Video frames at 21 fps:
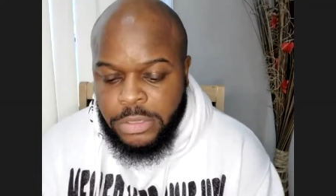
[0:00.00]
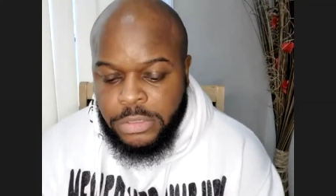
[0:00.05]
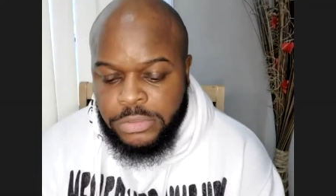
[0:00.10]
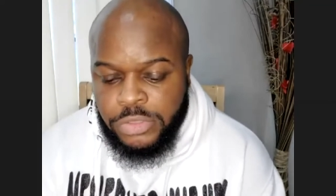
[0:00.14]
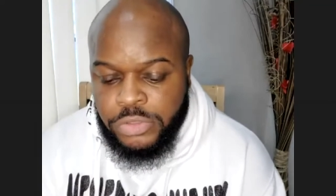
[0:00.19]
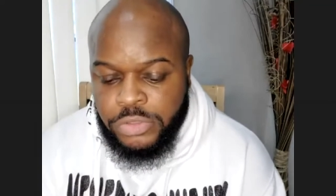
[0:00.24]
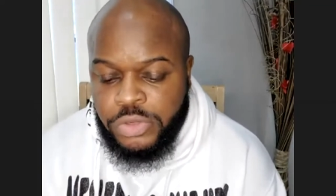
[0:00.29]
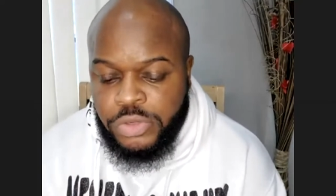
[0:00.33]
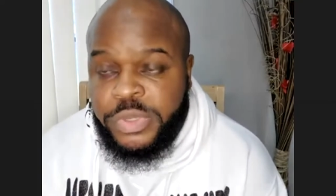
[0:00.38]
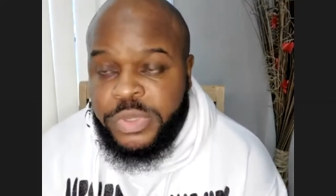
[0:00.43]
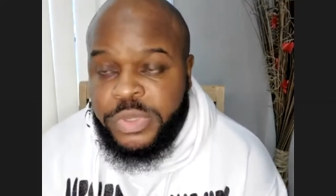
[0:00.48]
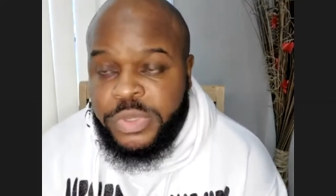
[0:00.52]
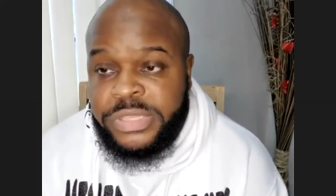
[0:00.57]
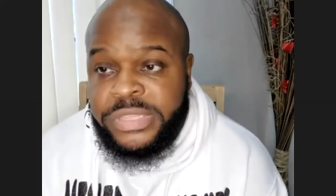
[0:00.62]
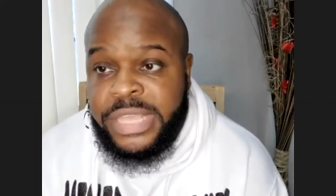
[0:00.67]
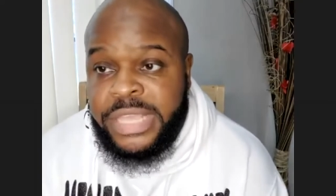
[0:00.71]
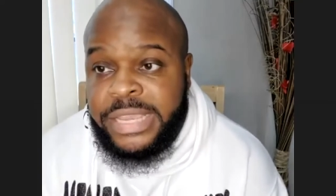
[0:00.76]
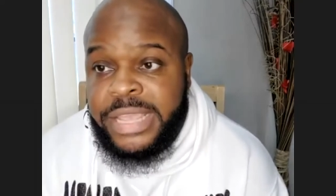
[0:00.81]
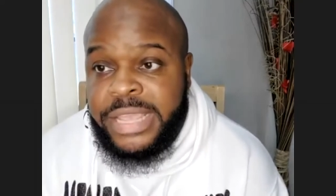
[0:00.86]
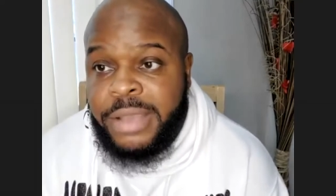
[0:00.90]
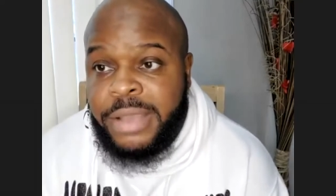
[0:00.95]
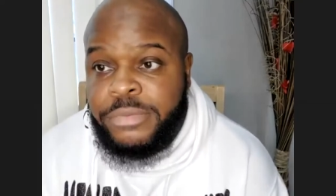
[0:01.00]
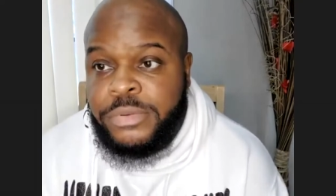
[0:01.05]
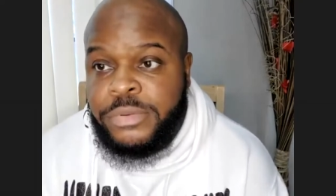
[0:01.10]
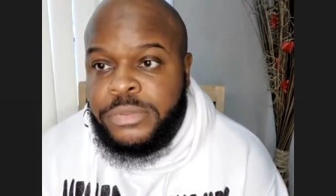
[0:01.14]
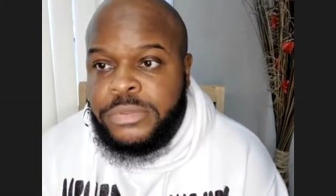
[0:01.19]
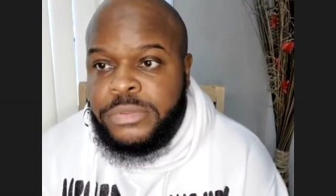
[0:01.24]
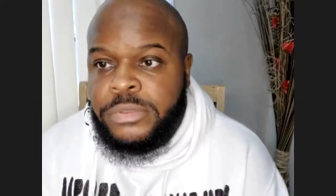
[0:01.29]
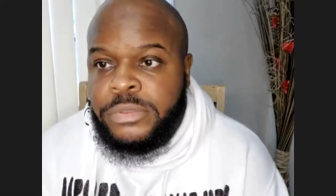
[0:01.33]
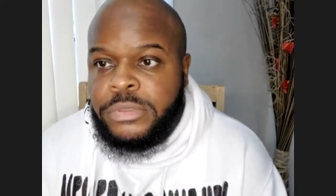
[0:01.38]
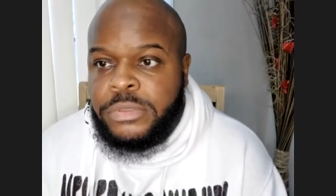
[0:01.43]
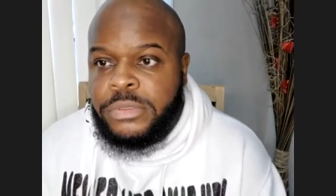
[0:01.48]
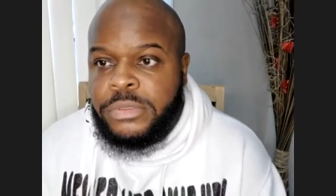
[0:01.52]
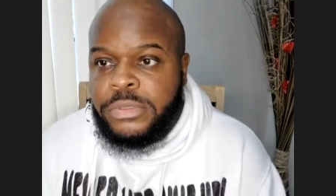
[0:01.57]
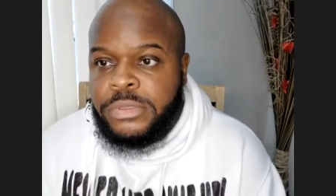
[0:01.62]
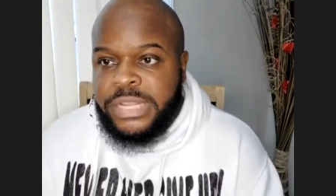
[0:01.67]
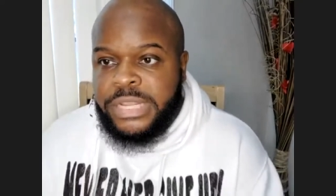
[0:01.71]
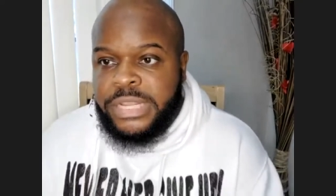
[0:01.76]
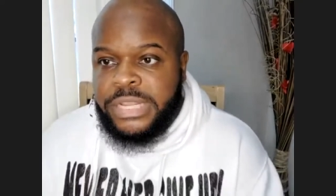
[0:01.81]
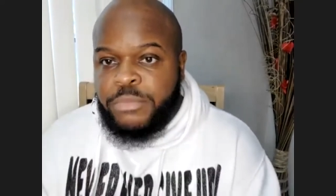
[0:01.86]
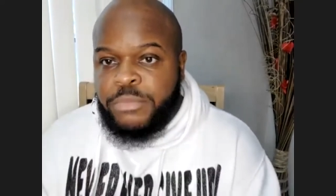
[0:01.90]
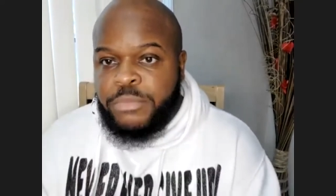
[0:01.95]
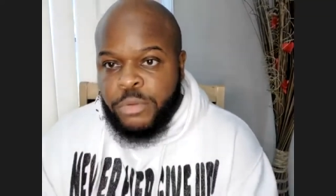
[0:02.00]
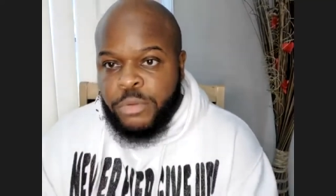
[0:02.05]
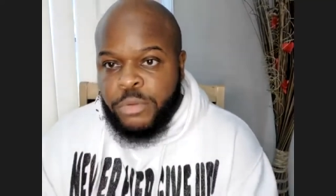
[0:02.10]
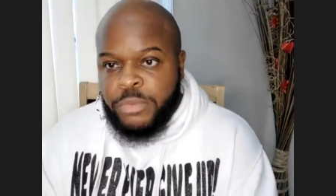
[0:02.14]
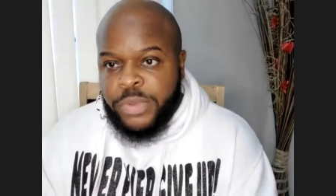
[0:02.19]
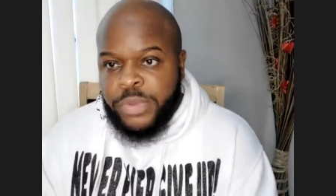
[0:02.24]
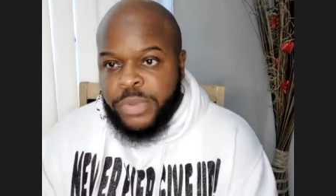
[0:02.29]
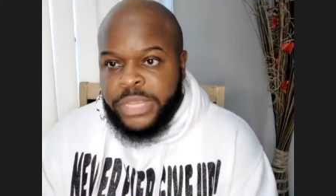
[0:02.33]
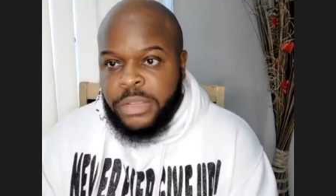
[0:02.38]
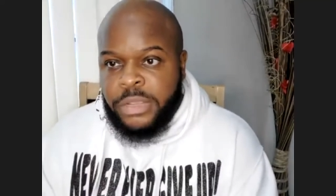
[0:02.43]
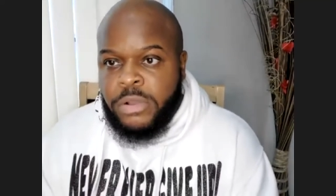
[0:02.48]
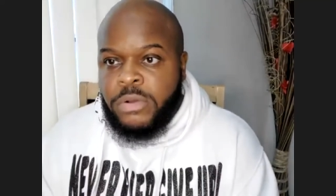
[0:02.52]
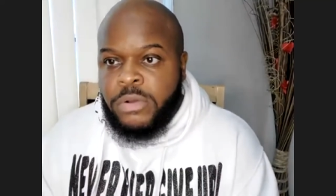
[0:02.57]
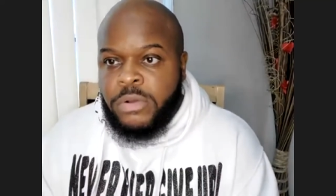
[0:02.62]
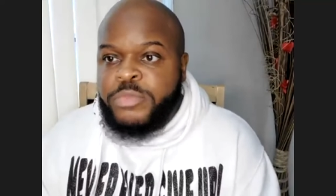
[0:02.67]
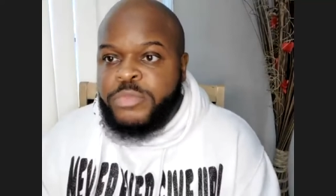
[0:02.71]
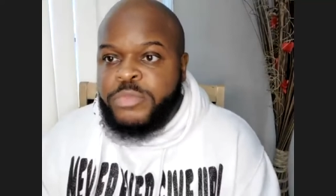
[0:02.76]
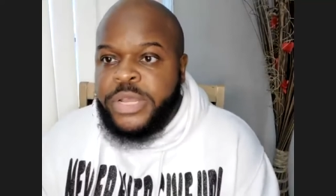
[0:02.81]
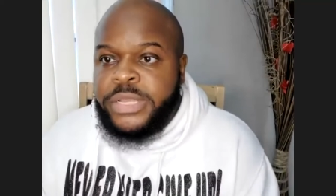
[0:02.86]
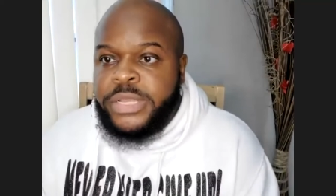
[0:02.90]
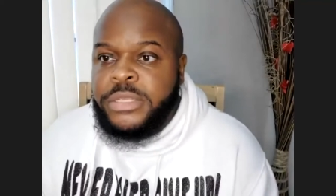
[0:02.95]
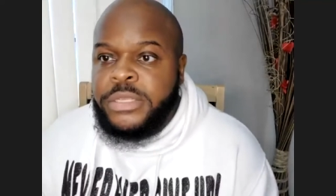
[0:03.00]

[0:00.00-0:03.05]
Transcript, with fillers: So you would think I was that I'm on my way home, but